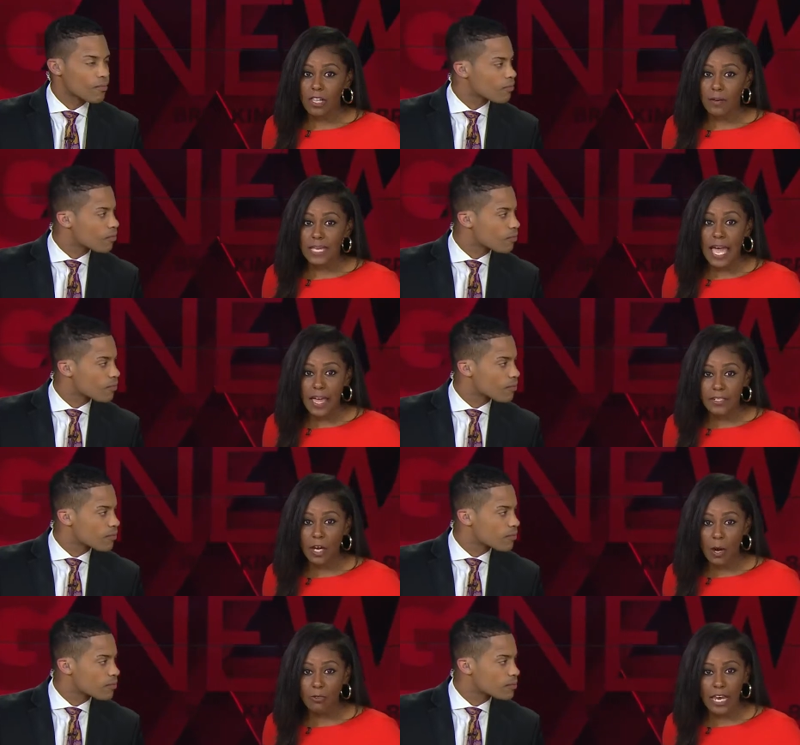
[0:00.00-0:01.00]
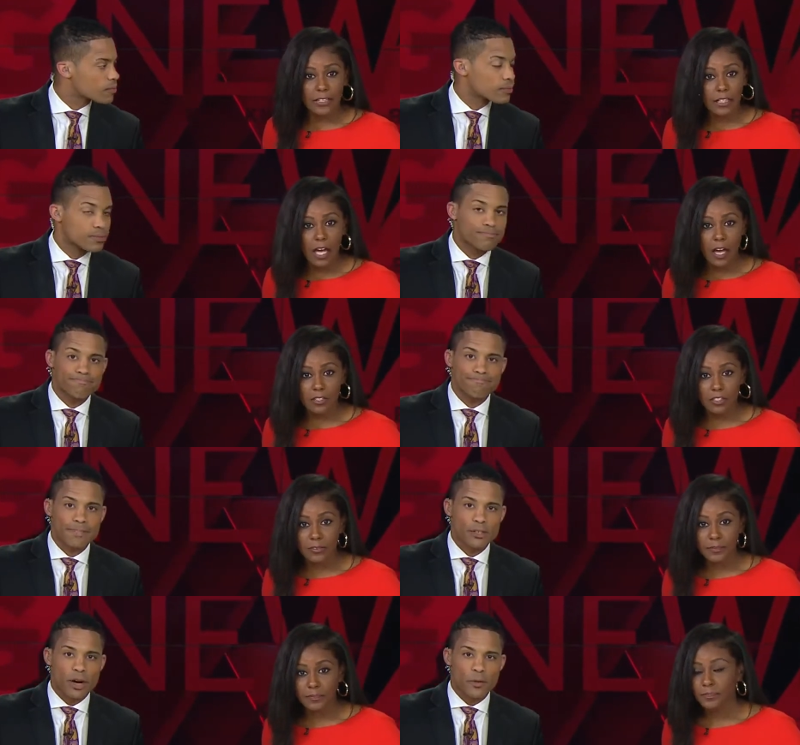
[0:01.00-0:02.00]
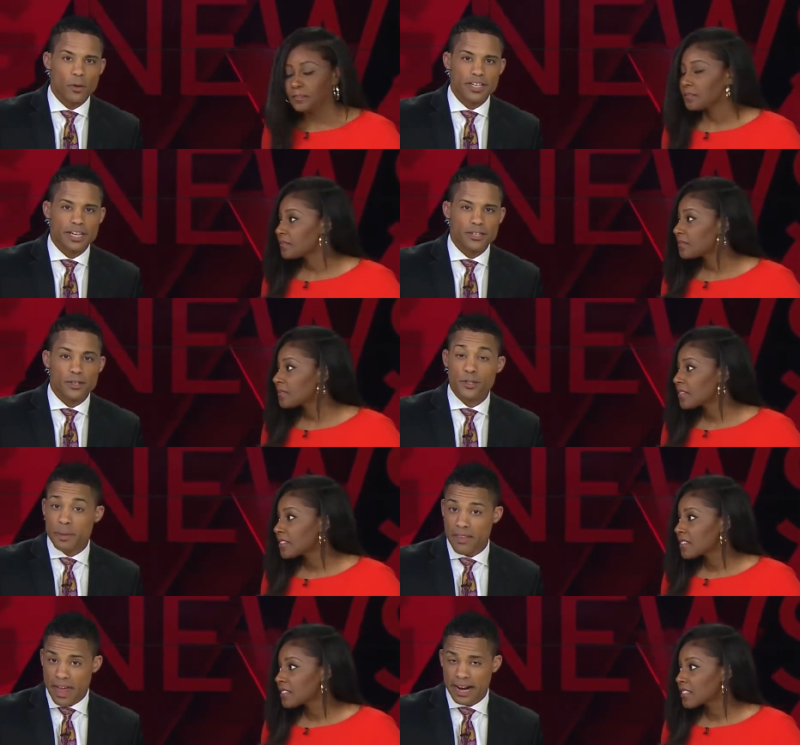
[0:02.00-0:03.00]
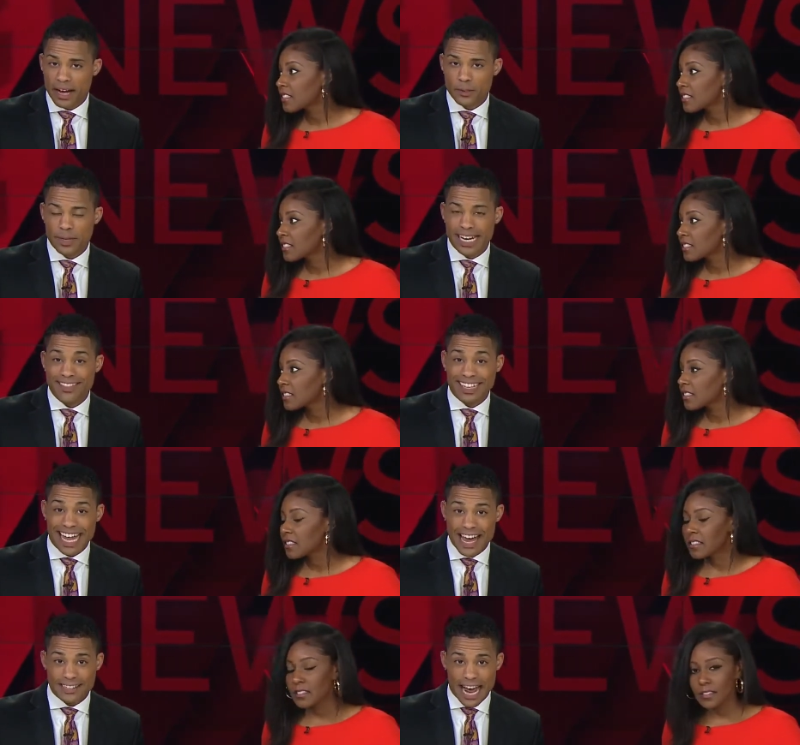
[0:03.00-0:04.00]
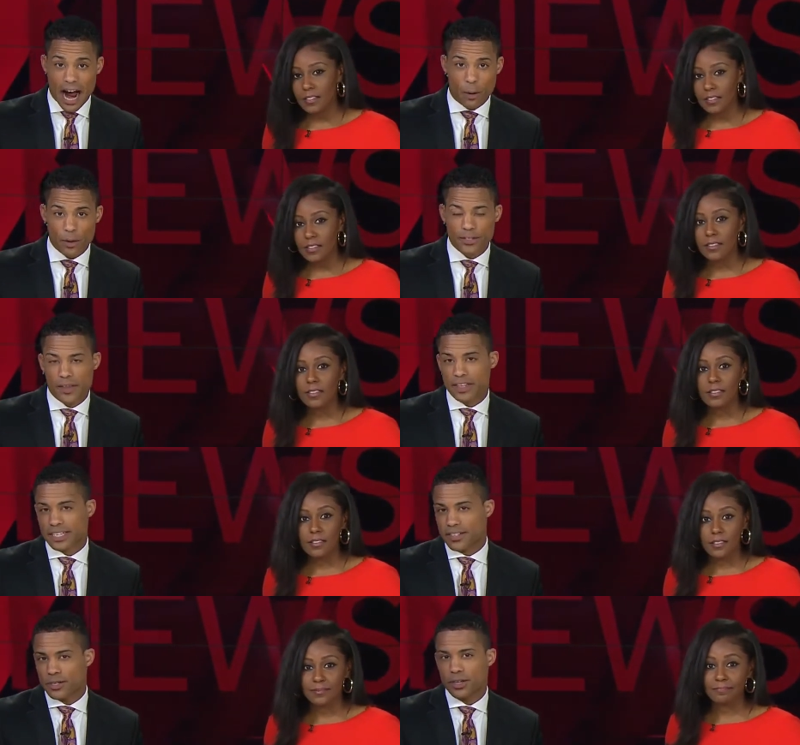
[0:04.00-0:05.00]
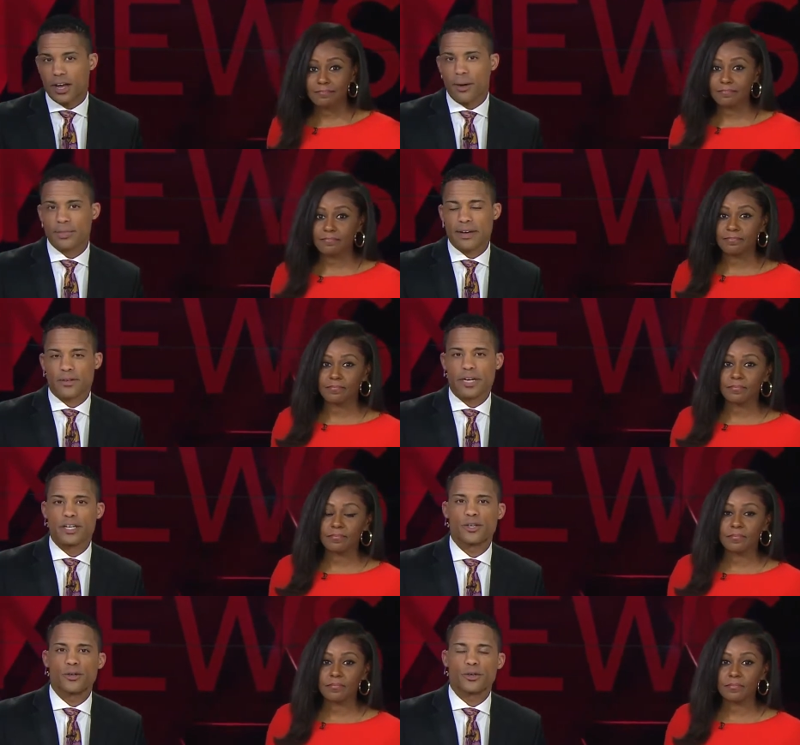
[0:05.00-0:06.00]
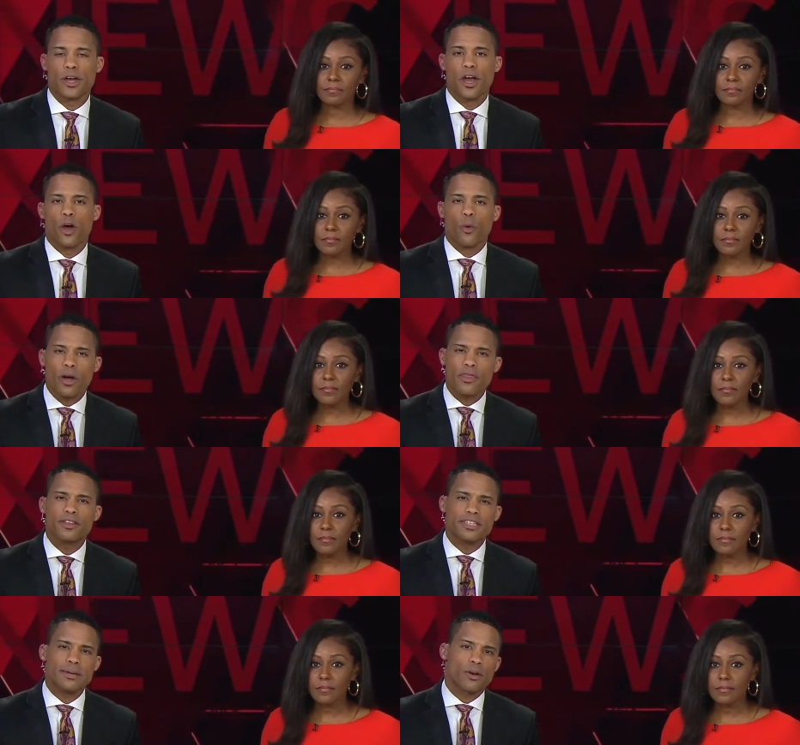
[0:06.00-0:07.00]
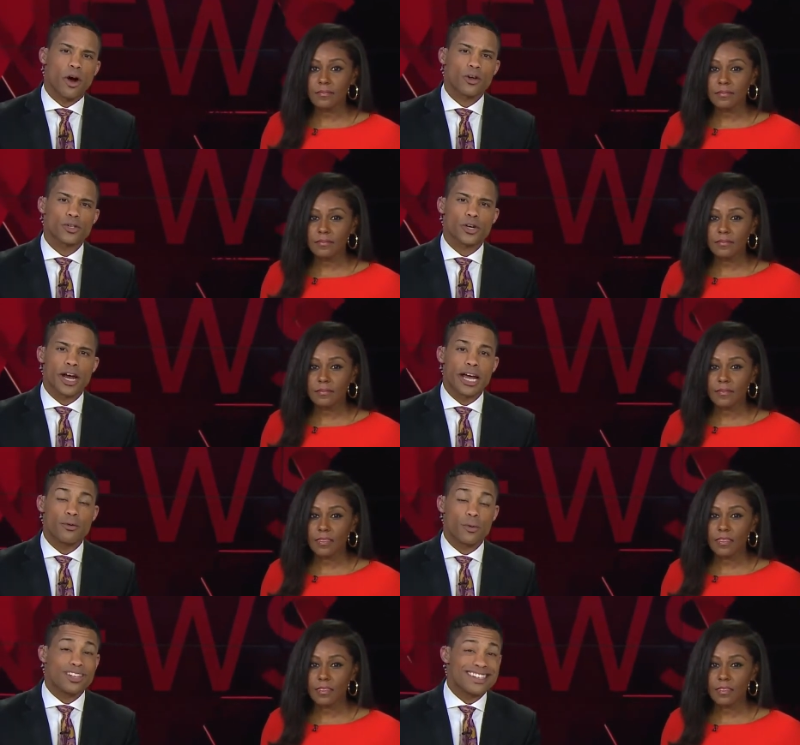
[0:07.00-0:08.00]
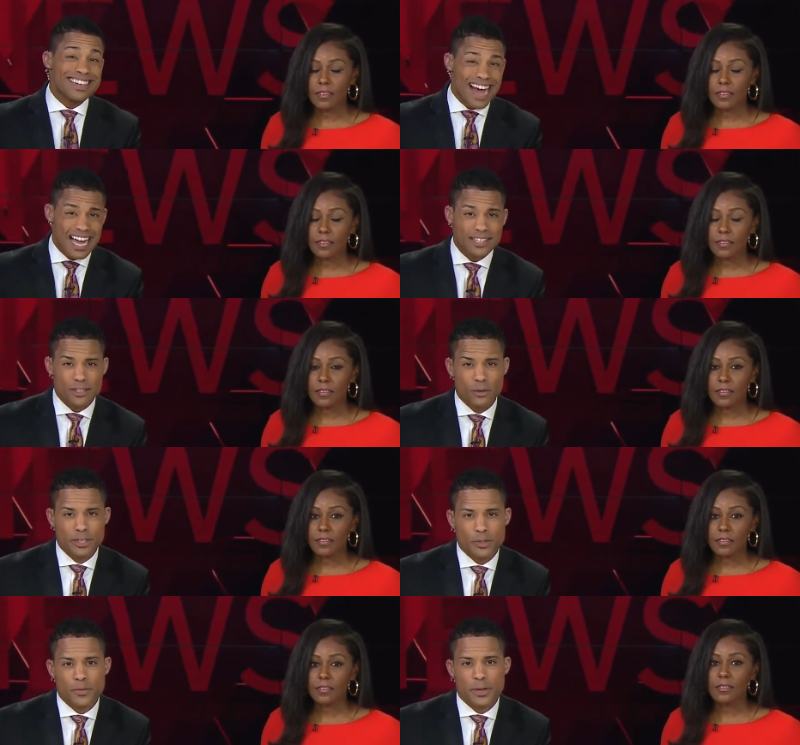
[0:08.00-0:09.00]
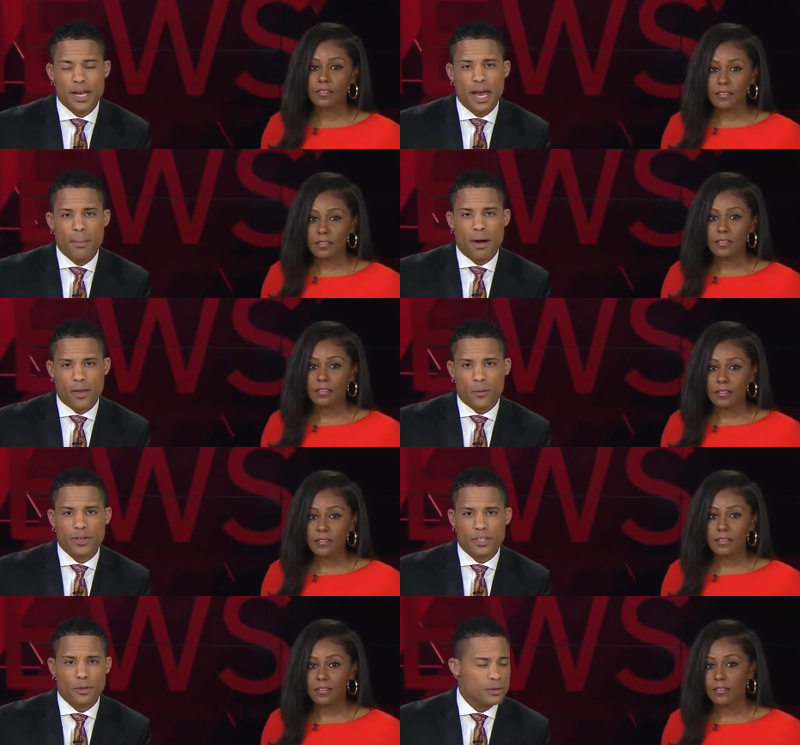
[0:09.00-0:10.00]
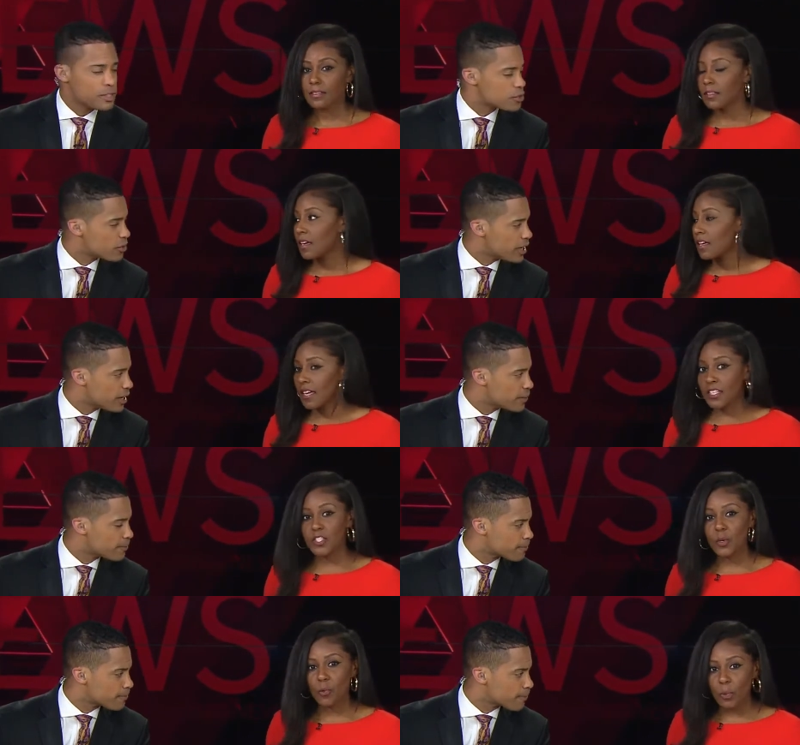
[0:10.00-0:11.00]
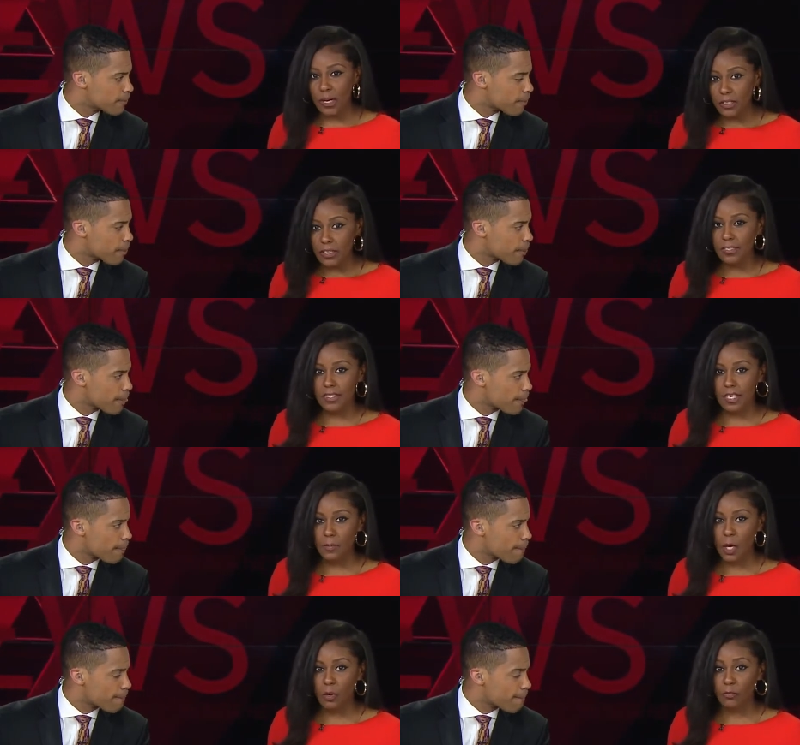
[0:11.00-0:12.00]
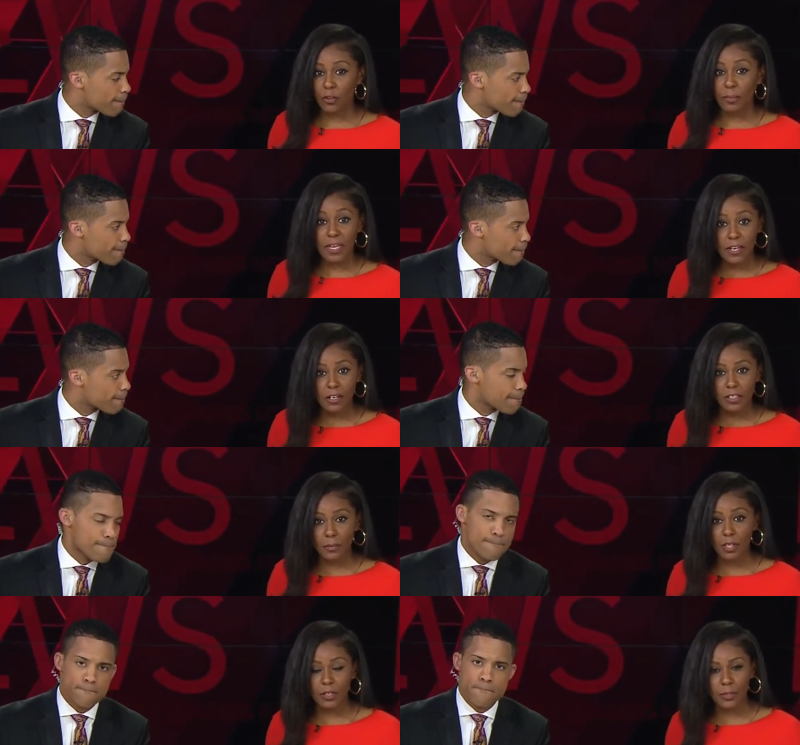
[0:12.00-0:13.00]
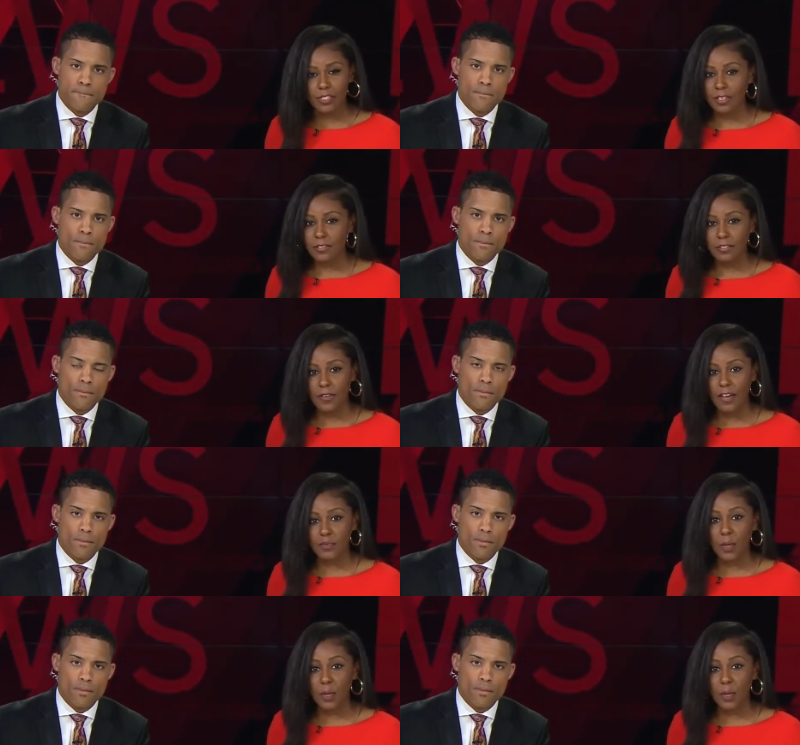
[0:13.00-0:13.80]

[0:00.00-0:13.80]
Speaker 1: Club's head coach, Alan Koch. That's right. The organization just made that announcement in the last hour, saying the decision comes after issues with the team culture and was not solely driven by their recent losing streak. Yeah, so where does the team go from here? WLWT News 5's